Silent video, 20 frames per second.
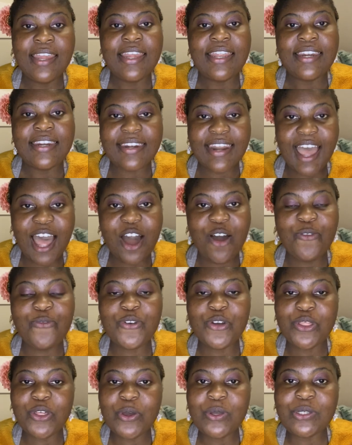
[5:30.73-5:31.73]
Now, for
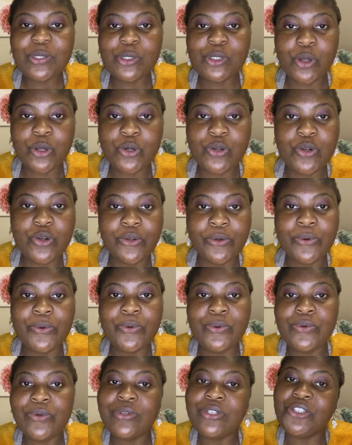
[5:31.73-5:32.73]
those who don't know
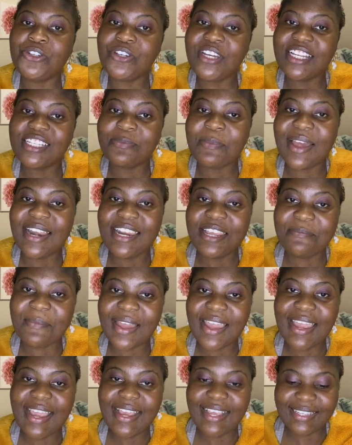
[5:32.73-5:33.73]
who Julius Malema
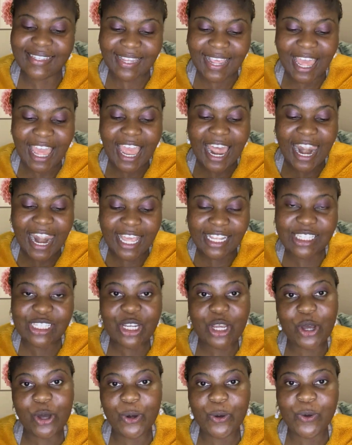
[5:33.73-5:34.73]
is, let's
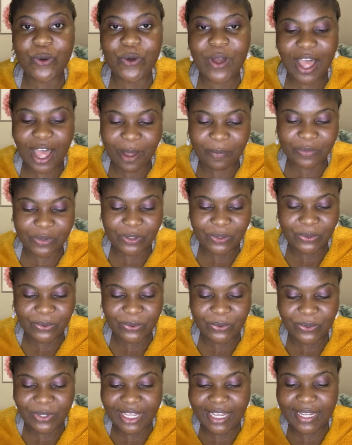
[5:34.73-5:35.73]
go to
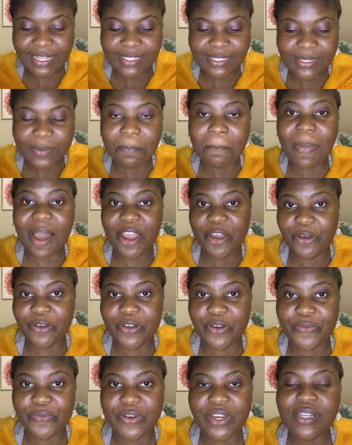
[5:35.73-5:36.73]
his
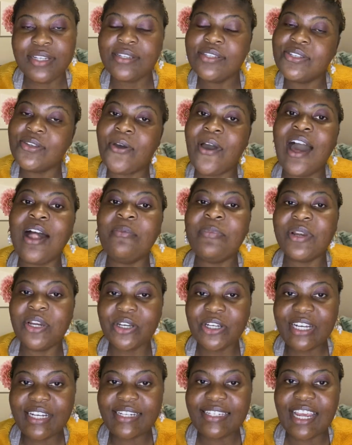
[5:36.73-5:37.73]
biography. So I'll be
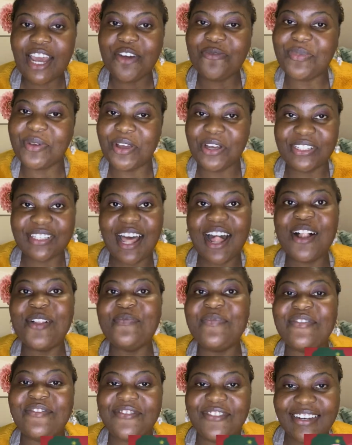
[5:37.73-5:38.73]
looking down because I'll
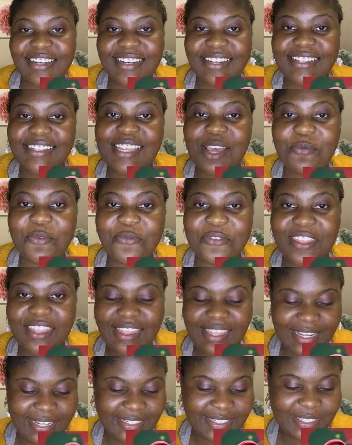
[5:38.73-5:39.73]
be reading some of the
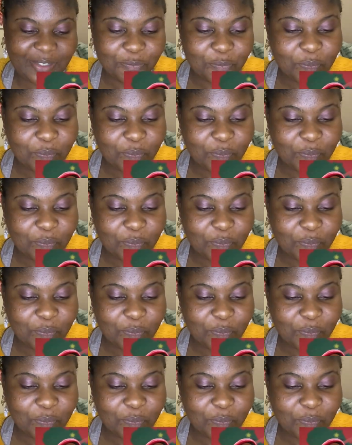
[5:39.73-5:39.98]
things.